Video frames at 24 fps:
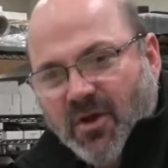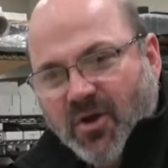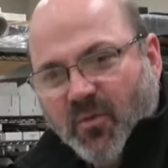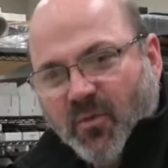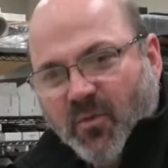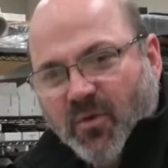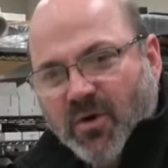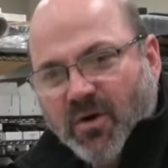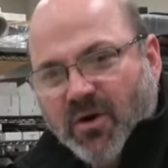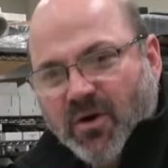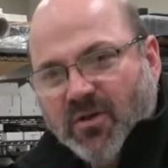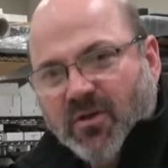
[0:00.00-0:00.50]

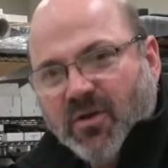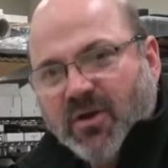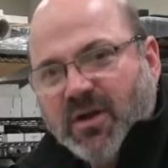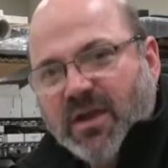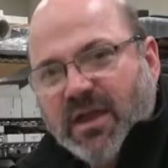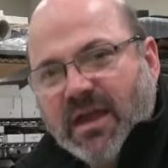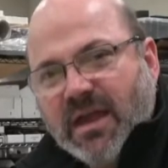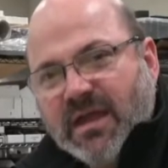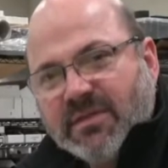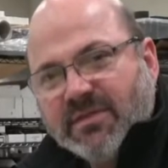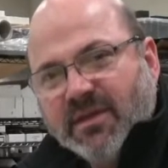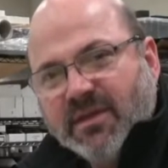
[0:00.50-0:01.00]
We're
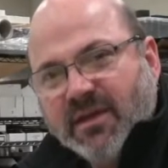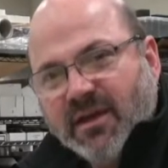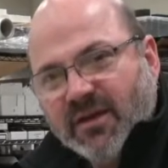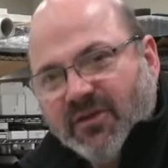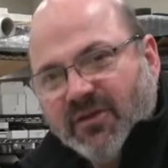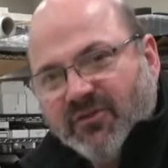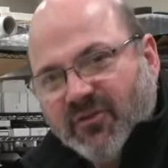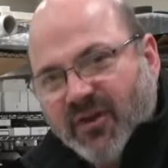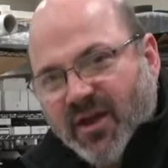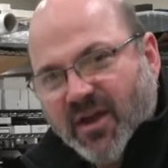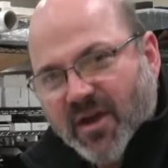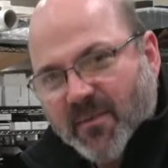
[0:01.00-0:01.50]
looking at
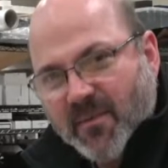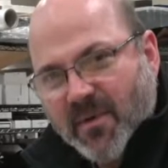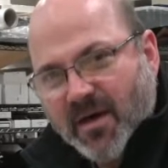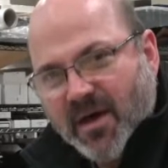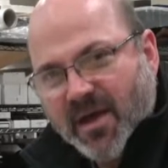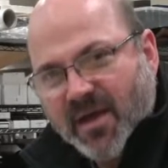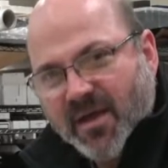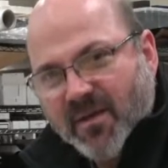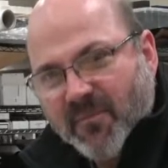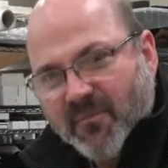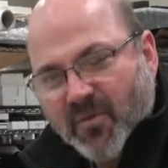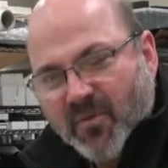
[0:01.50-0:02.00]
the
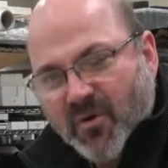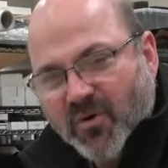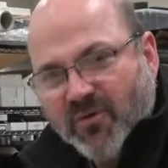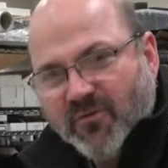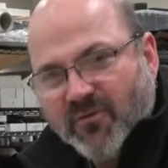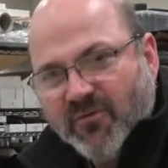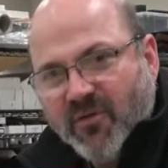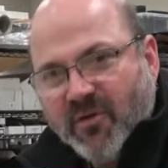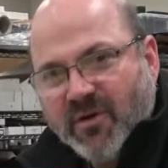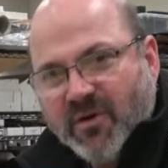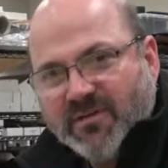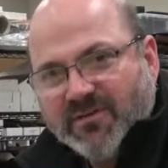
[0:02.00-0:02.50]
JMI
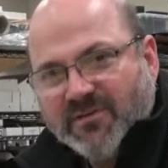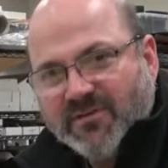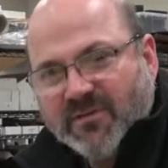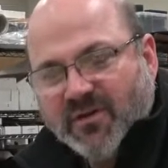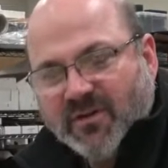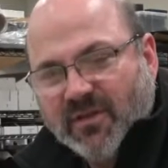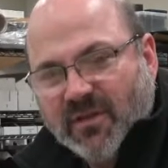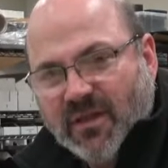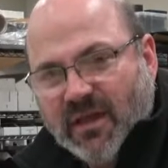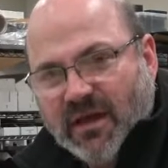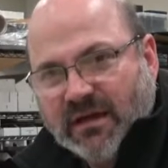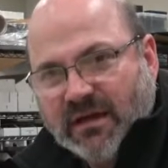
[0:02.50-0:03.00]
Motofocus
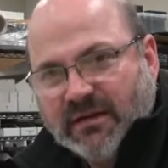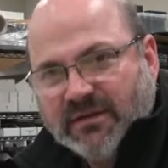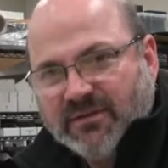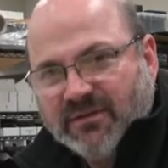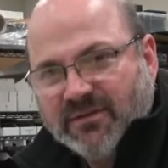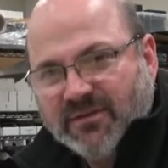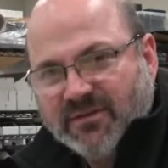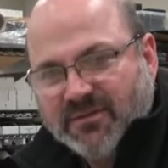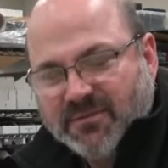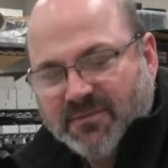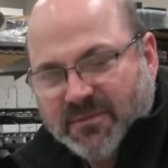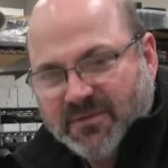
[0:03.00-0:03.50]

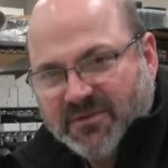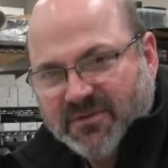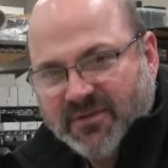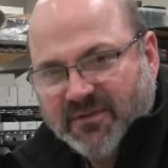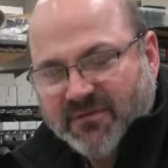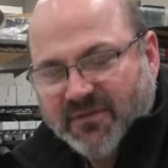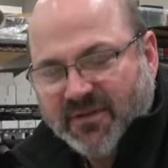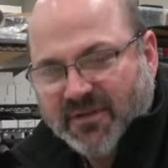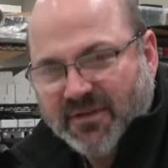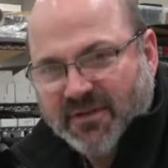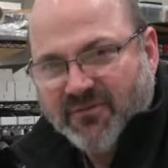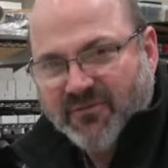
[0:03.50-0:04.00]
Deluxe,
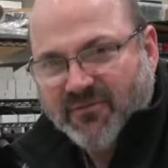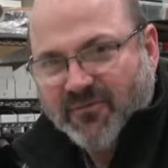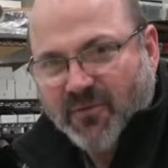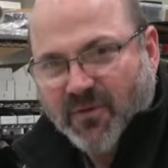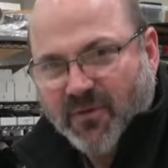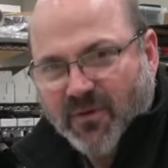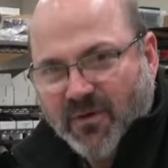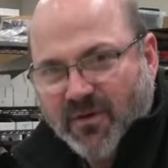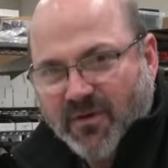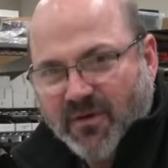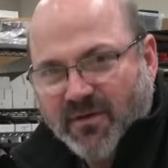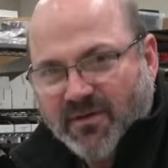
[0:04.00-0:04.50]
specifically
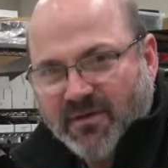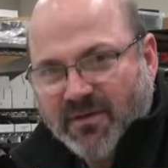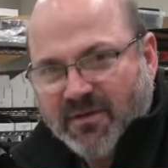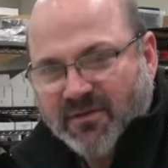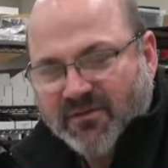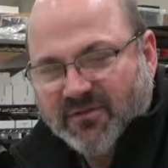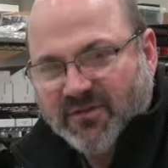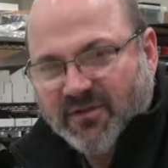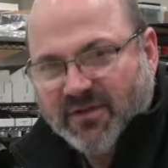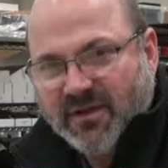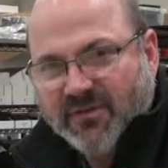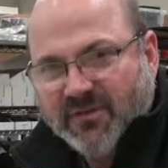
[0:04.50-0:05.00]
for the
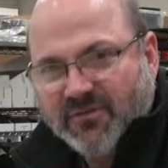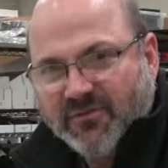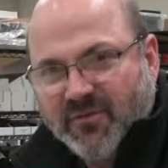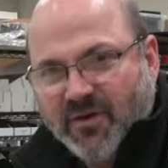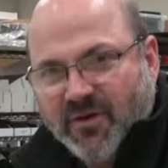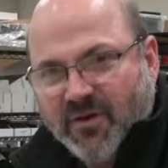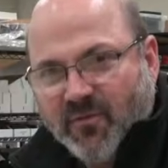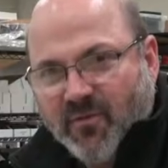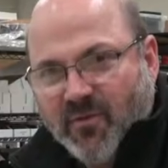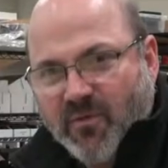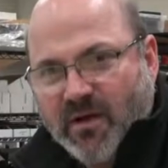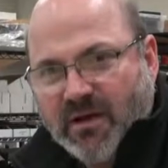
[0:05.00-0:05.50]
Celestron
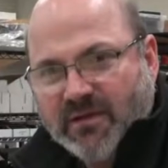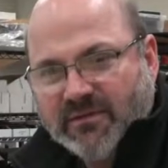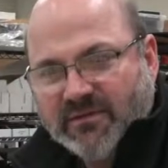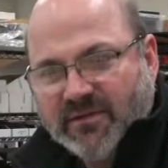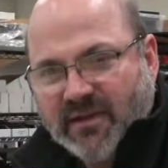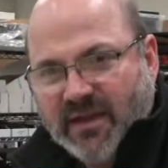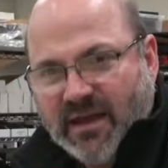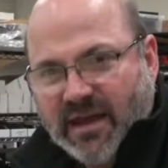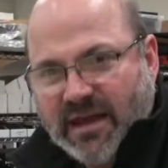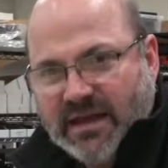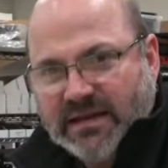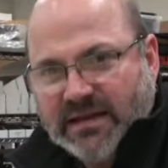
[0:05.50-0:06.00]

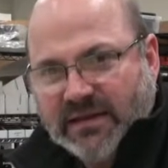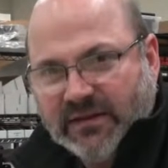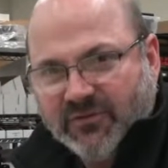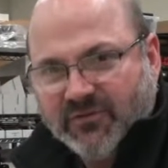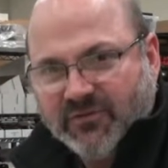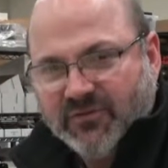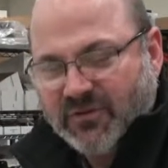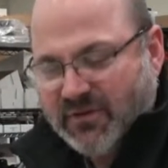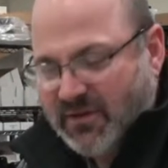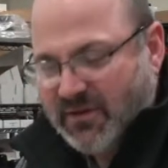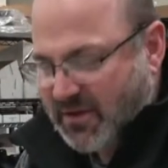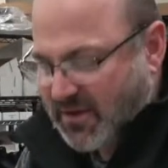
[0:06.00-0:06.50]
RASA
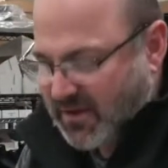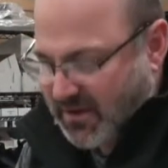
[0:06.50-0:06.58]
8-inch.